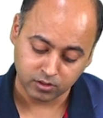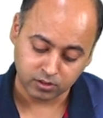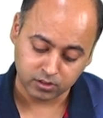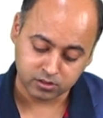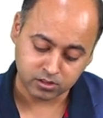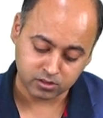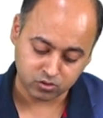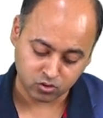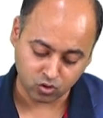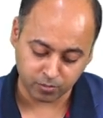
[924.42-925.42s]
This
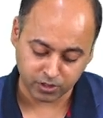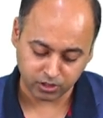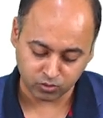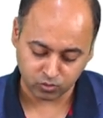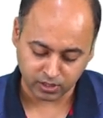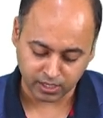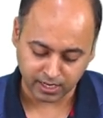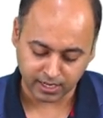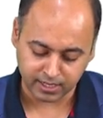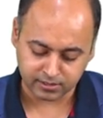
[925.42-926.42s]
is commonly known
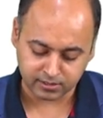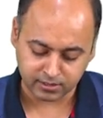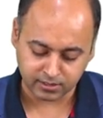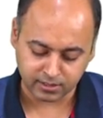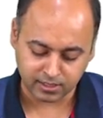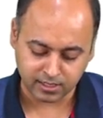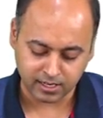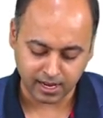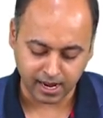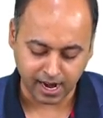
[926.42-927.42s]
as
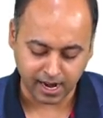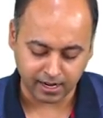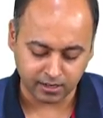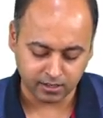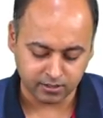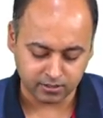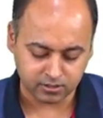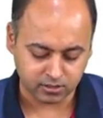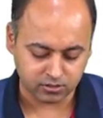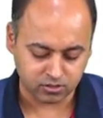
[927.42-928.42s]
the
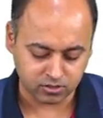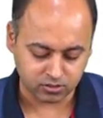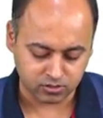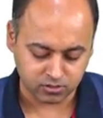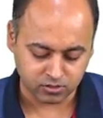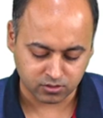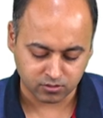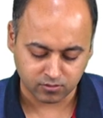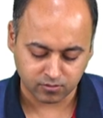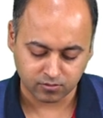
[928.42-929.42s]
Anderson's disease.
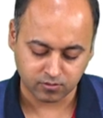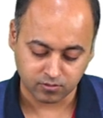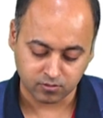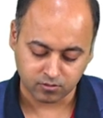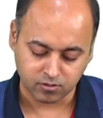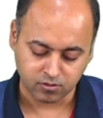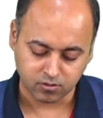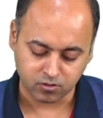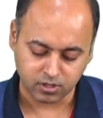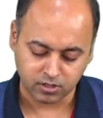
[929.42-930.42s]

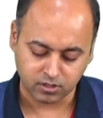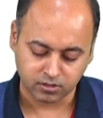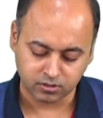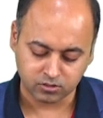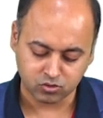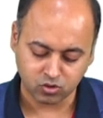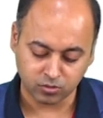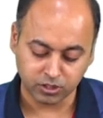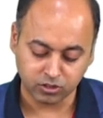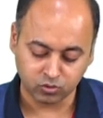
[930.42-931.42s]
Okay, this is
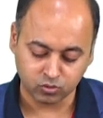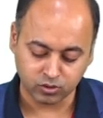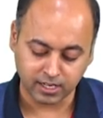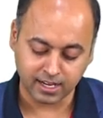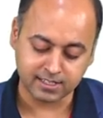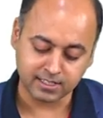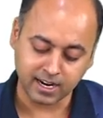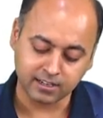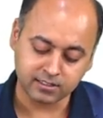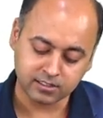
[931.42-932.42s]
commonly known as
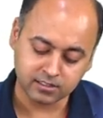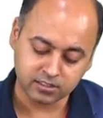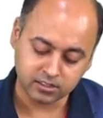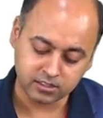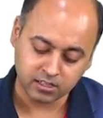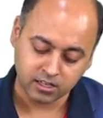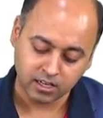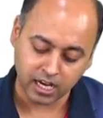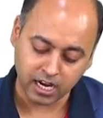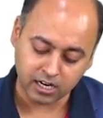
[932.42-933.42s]
Anderson's disease,
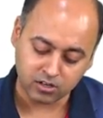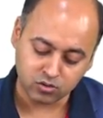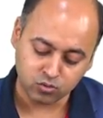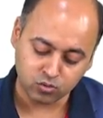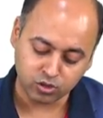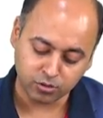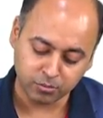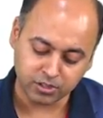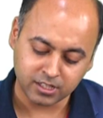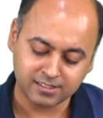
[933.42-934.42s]
and to
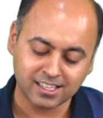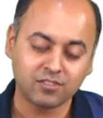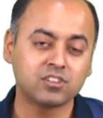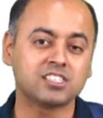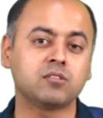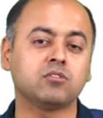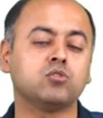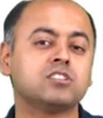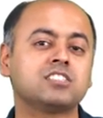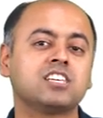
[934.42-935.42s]
remember the enzyme we say
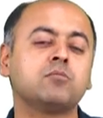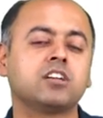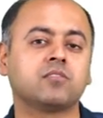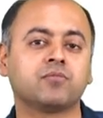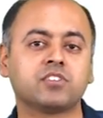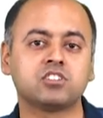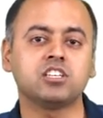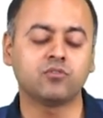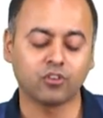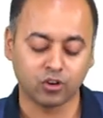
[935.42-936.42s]
use the same trick,
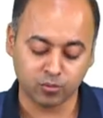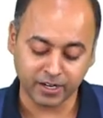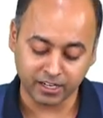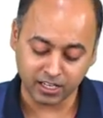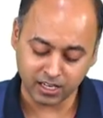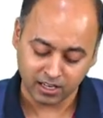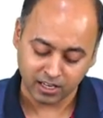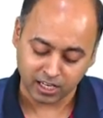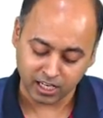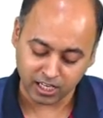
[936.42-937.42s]
C followed by D,
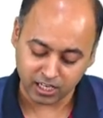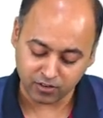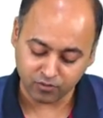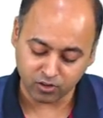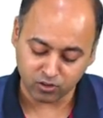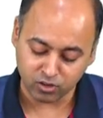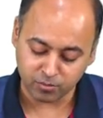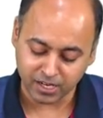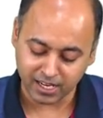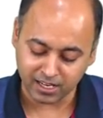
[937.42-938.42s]
A
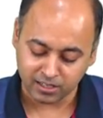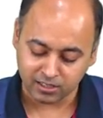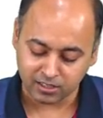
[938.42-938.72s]
followed by